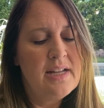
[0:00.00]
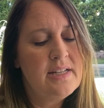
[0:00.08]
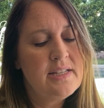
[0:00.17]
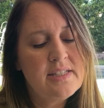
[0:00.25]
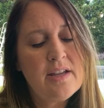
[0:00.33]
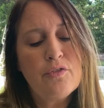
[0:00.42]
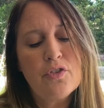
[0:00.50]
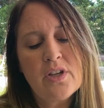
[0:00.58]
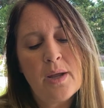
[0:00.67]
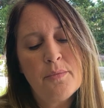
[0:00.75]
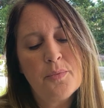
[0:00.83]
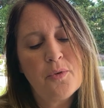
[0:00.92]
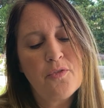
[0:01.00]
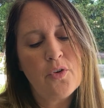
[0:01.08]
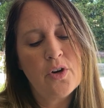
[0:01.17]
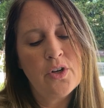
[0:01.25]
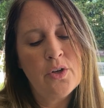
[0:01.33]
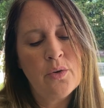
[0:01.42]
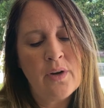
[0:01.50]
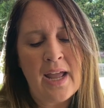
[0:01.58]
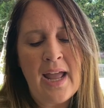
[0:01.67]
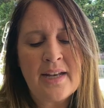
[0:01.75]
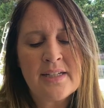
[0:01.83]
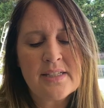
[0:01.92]
Several times before noon, I
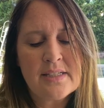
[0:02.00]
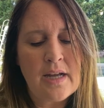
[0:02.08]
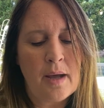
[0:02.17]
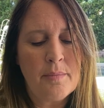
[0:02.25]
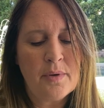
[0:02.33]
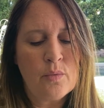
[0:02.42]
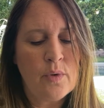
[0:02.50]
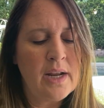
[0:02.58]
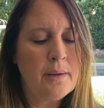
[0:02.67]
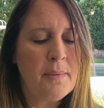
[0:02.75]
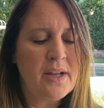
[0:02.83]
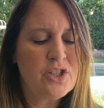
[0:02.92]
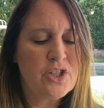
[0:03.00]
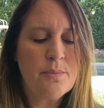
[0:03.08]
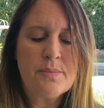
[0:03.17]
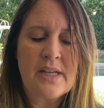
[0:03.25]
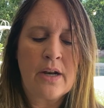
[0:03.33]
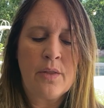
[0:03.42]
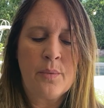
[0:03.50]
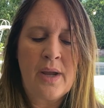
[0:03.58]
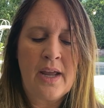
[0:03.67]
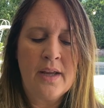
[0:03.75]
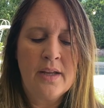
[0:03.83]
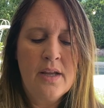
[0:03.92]
had to stop and rake my chips out of the
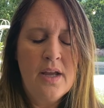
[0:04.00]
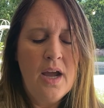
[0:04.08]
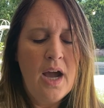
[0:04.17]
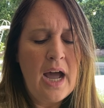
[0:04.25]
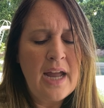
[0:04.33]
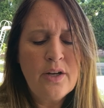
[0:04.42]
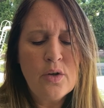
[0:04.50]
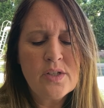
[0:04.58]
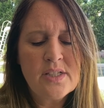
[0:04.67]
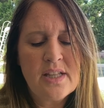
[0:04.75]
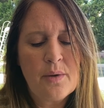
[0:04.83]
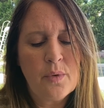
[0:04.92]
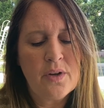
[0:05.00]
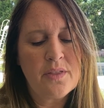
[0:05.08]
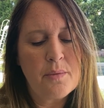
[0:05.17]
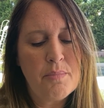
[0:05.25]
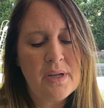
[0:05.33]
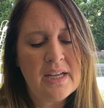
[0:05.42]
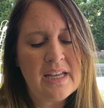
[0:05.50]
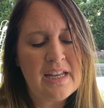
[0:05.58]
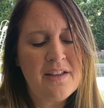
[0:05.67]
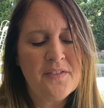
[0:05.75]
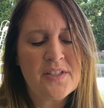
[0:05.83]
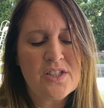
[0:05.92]
way. I noticed they weren't the big,
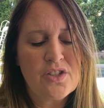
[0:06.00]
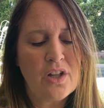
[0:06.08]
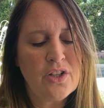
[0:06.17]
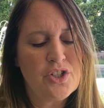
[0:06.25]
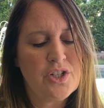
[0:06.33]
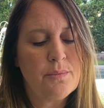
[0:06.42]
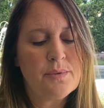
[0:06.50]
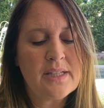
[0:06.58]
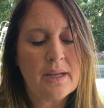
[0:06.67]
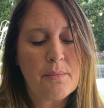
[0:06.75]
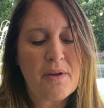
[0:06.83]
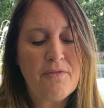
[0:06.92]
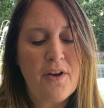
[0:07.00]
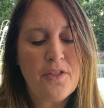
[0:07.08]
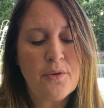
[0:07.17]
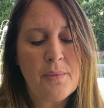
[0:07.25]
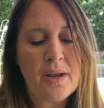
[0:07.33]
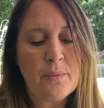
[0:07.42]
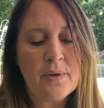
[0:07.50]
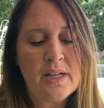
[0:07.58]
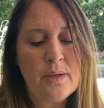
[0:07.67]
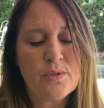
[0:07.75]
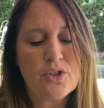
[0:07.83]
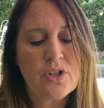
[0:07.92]
even, solid chips like my father made when
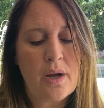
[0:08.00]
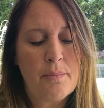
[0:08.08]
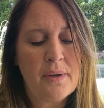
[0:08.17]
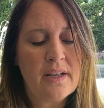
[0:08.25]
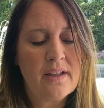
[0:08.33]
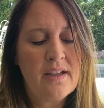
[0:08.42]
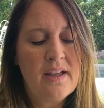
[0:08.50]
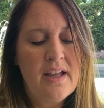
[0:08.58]
he was chopping.